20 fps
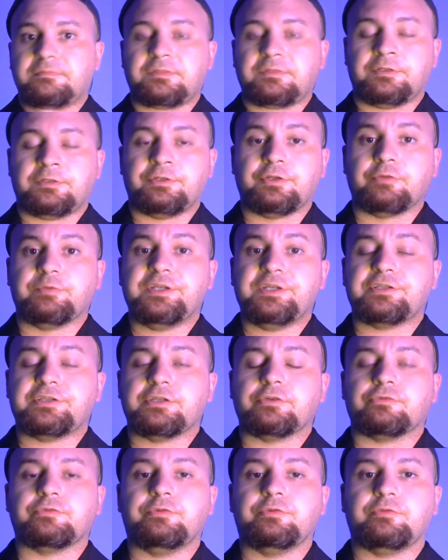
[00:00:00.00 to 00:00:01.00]
to the recent
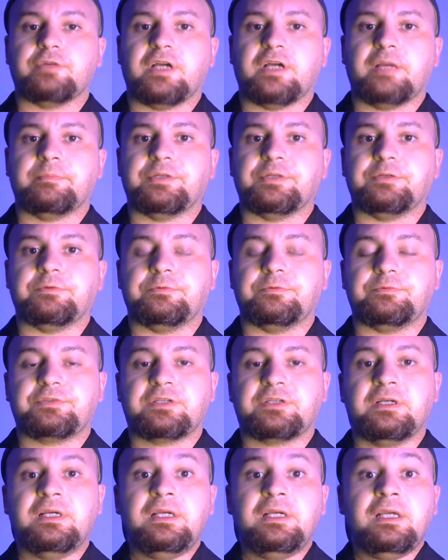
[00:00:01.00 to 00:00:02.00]
true crime news
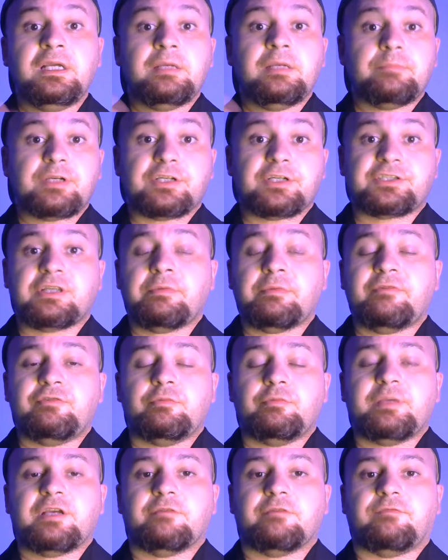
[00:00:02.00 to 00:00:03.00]
because some of you
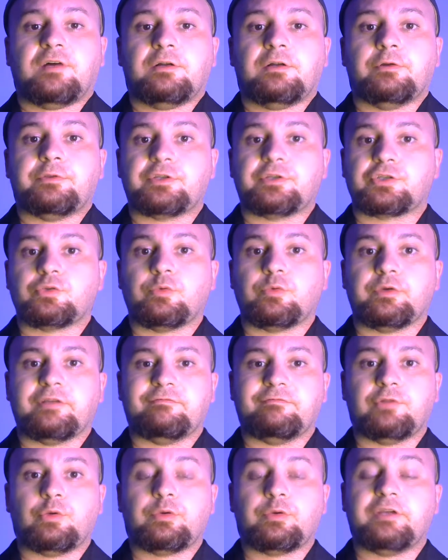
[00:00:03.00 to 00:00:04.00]
may have followed the story of
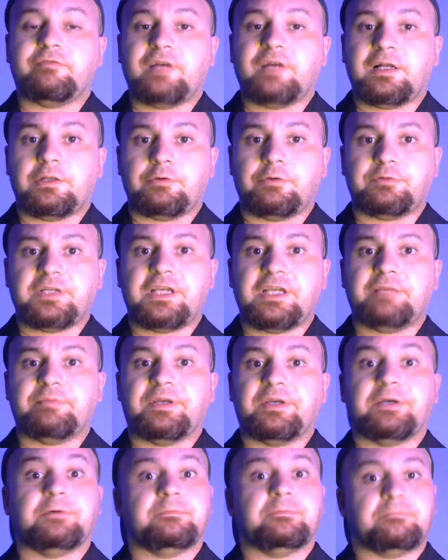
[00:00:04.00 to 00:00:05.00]
Lori Vallow
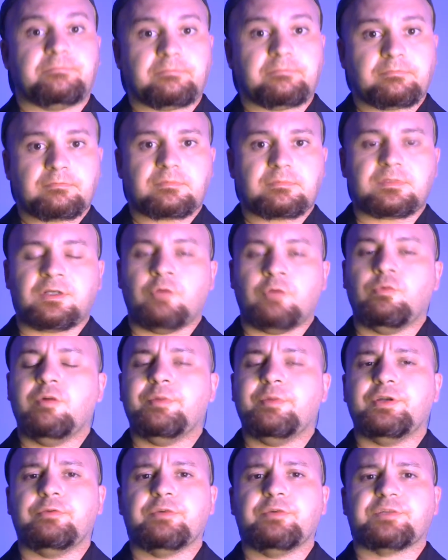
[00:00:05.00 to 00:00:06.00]
Daybell, a woman
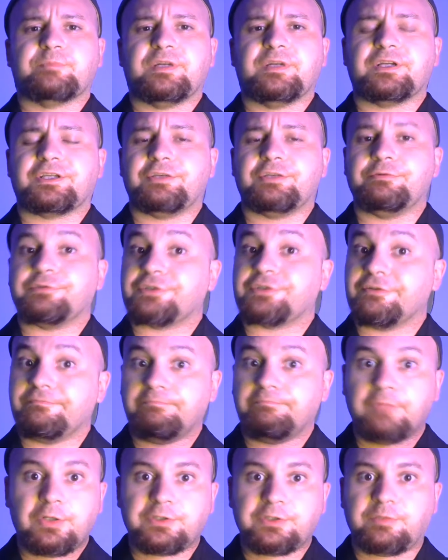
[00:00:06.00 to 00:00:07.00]
who has been accused of
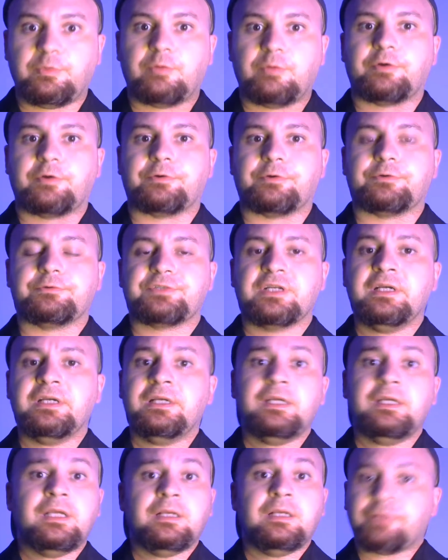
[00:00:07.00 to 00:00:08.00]
multiple murders,
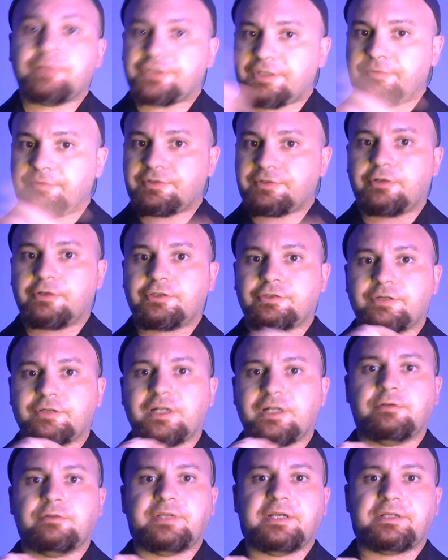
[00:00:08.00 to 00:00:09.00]
but she was on
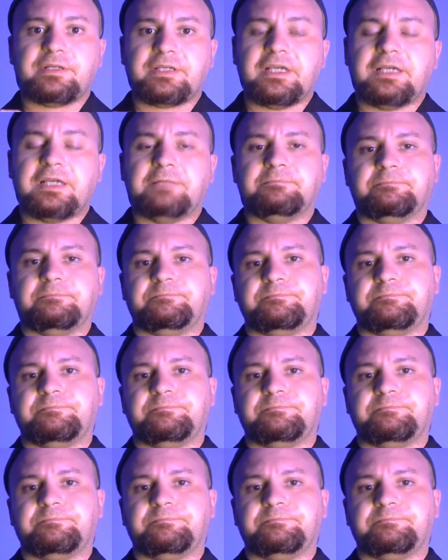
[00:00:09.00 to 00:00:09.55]
trial yet again.